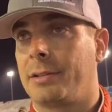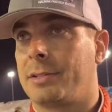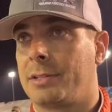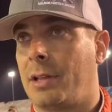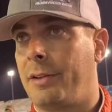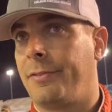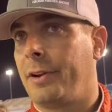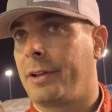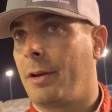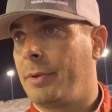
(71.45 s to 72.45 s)
It's a lot of
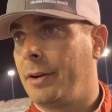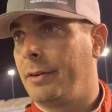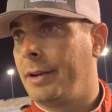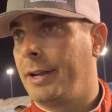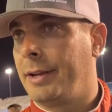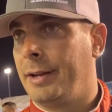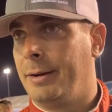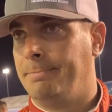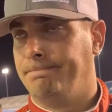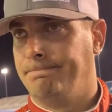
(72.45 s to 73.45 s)
fun to come here,
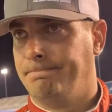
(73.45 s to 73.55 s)
and